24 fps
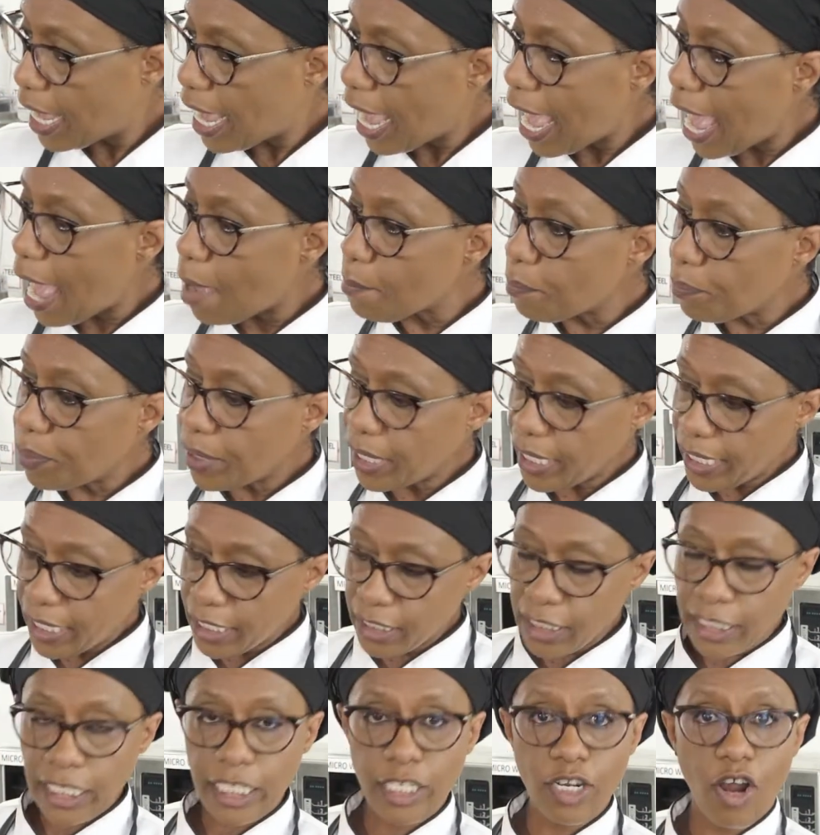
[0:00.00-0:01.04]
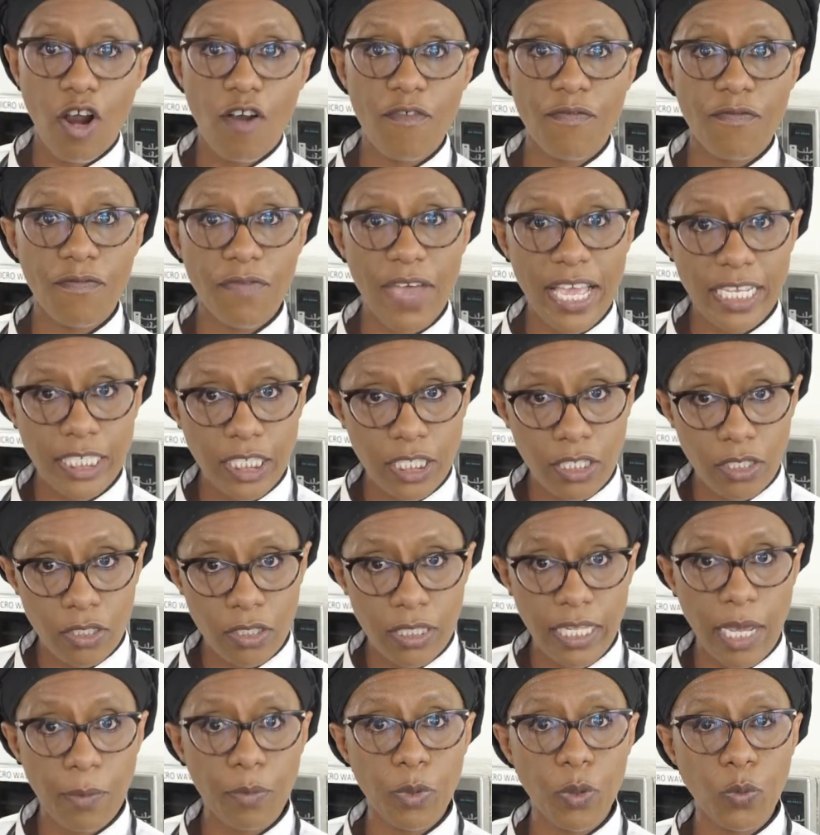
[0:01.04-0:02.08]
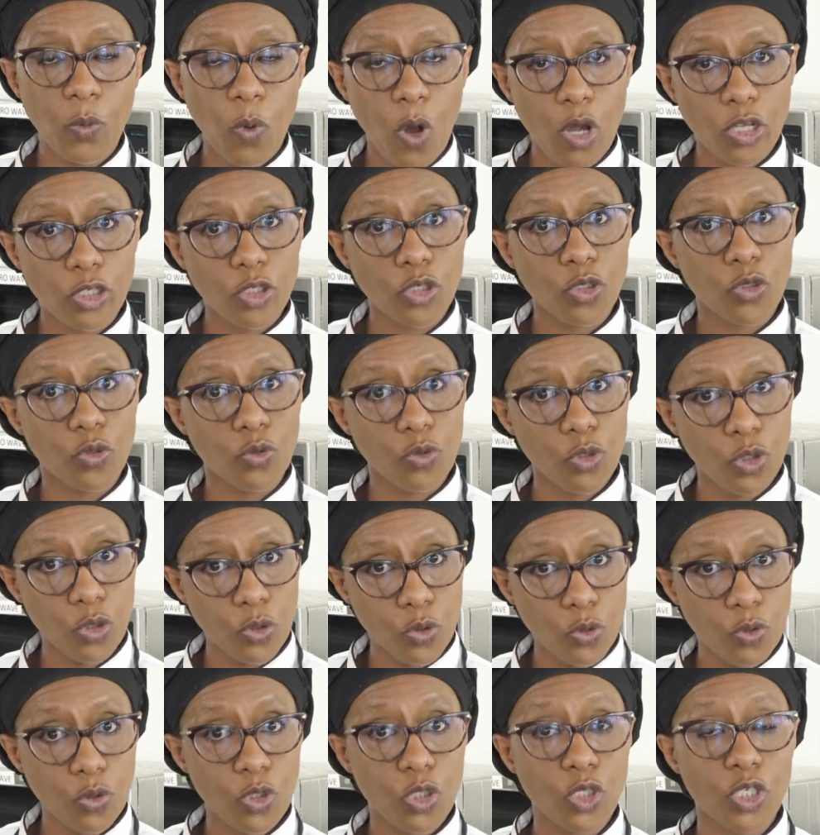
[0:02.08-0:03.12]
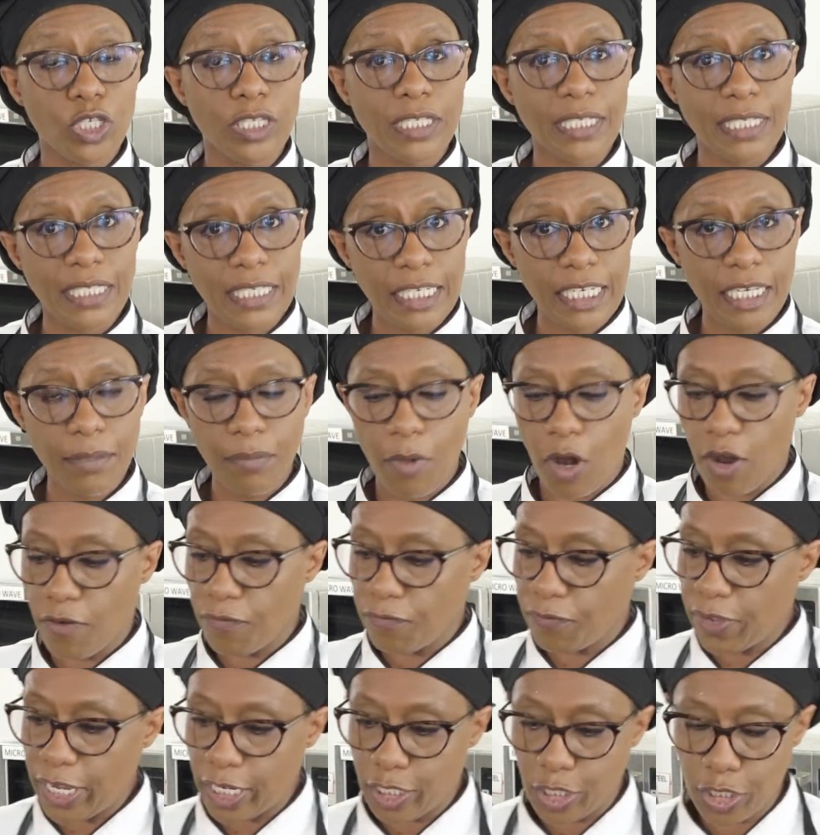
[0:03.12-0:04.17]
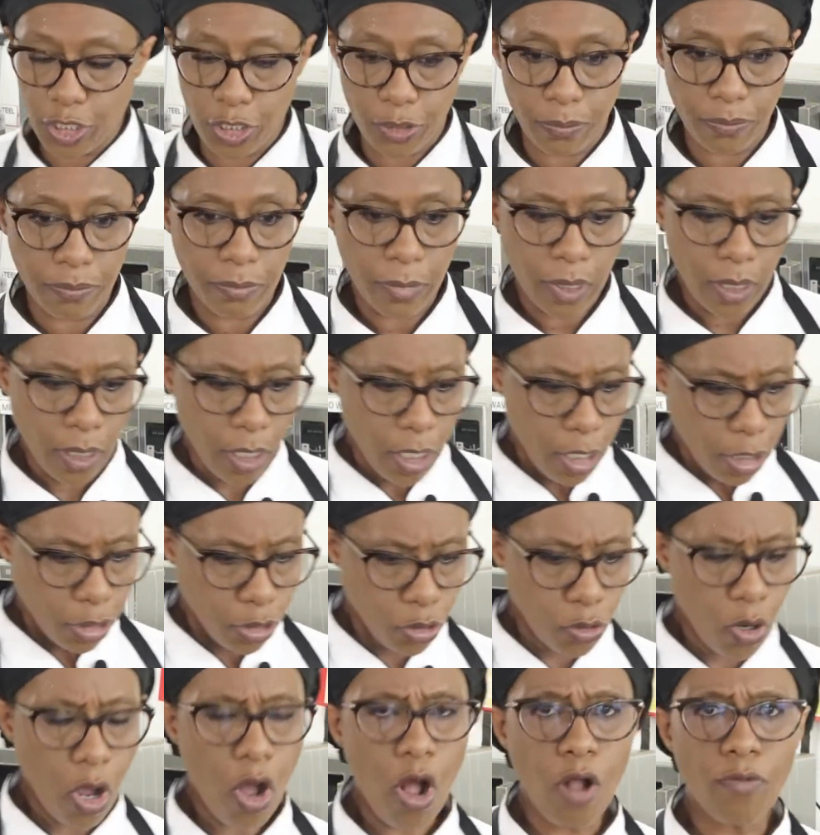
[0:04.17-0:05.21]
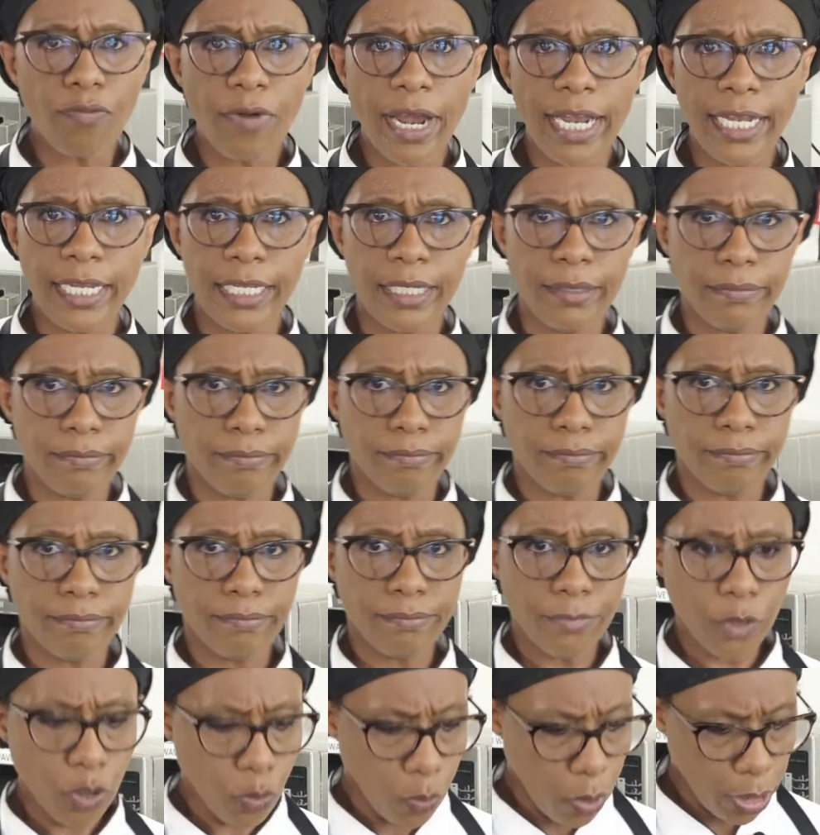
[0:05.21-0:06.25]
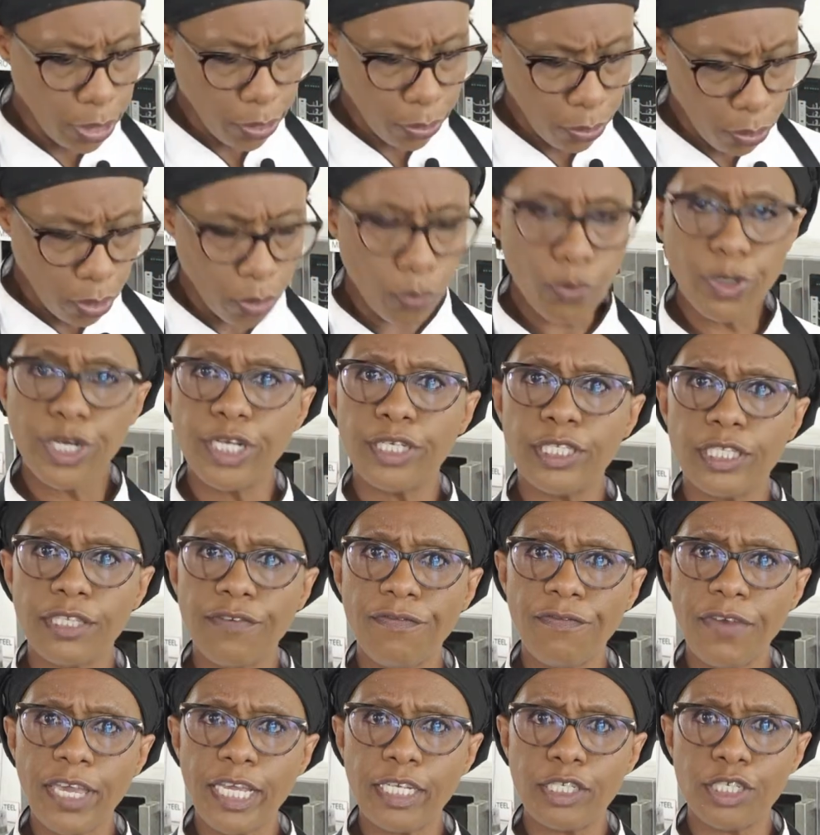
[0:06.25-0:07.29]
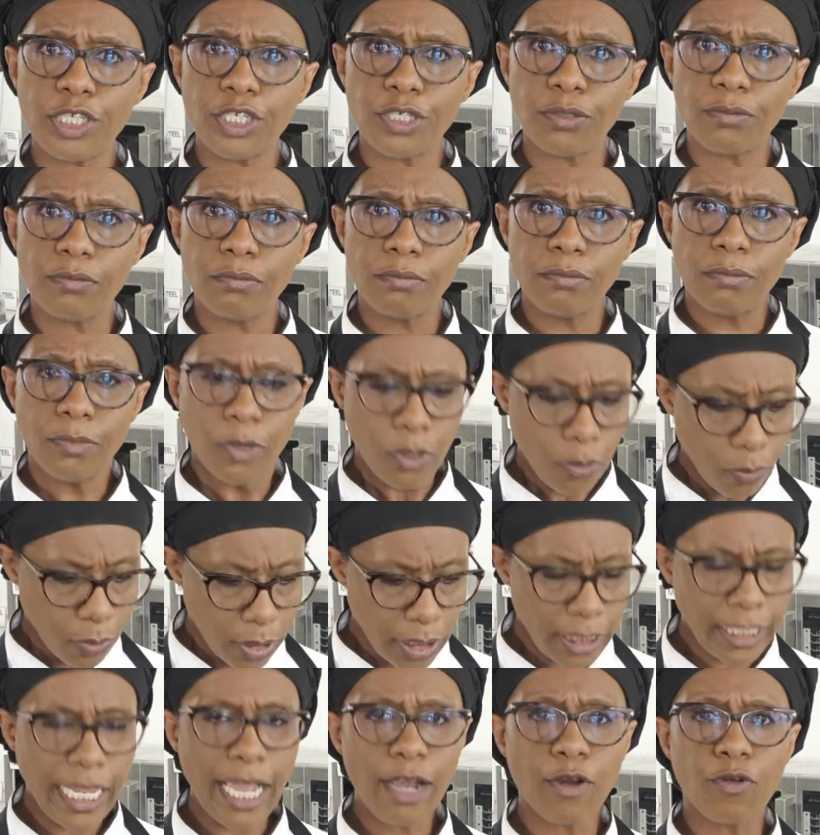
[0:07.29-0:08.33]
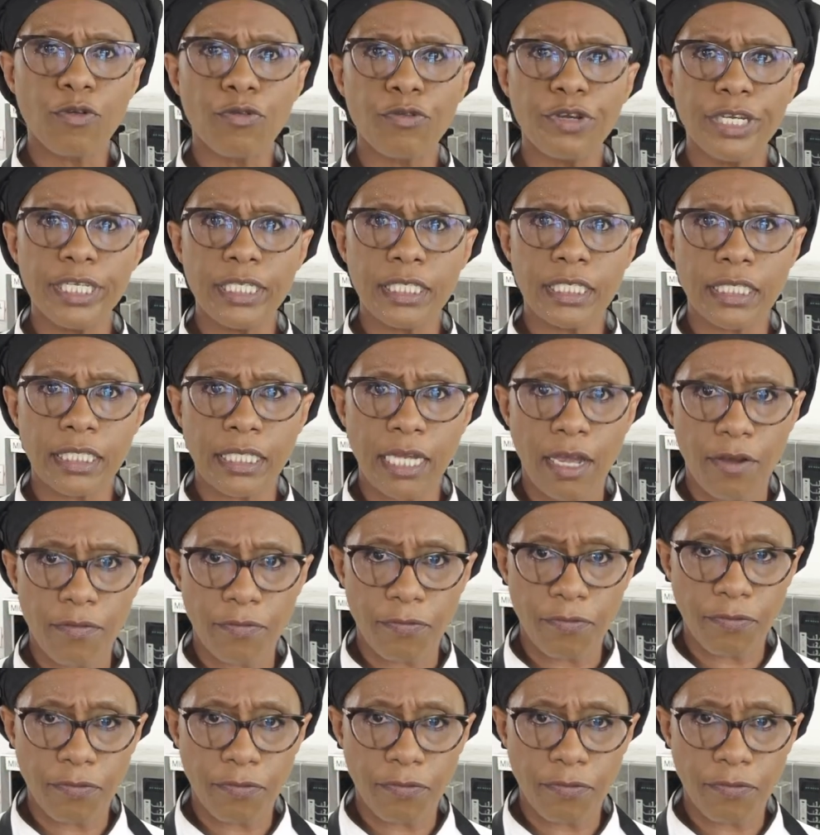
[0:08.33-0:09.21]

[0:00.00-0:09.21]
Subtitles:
and placed in our vessel that we want to use to steam our fish. So already you want to know, where's the fish? What's that green stuff?